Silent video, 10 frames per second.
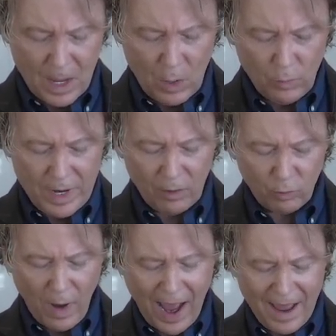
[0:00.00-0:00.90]
We
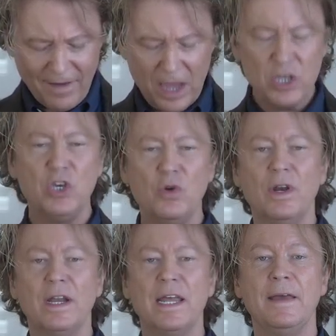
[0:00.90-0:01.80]
arrive at
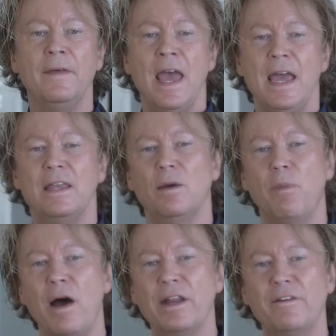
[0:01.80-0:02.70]
unity in the
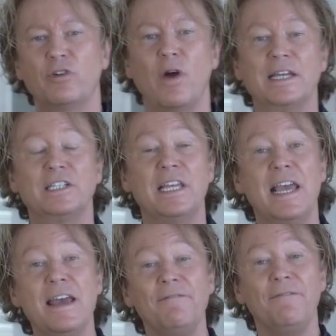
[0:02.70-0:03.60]
body of Christ
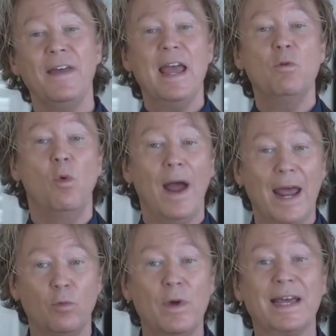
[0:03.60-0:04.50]
if and
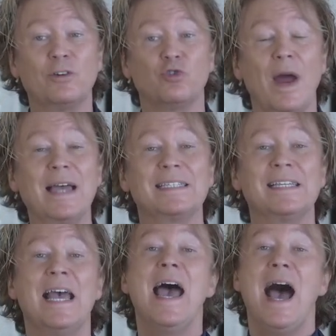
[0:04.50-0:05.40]
when we
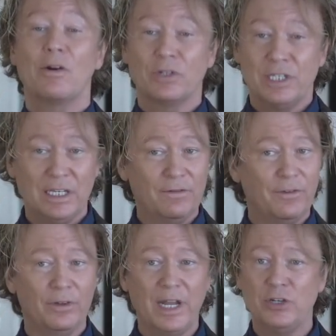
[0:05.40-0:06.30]
address our
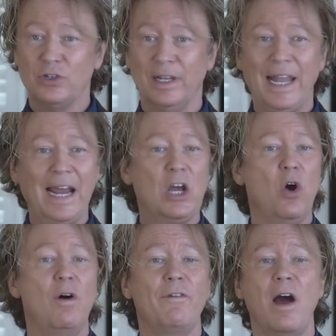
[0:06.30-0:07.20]
sinful nature, let
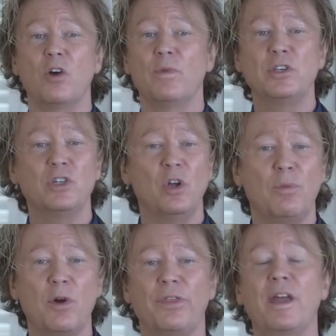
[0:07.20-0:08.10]
go of our original
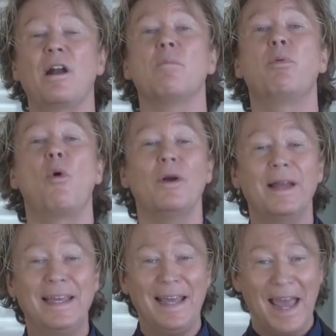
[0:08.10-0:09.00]
birth, and are born
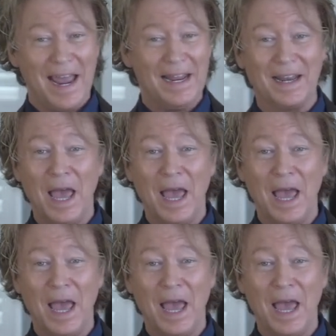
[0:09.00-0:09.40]
again.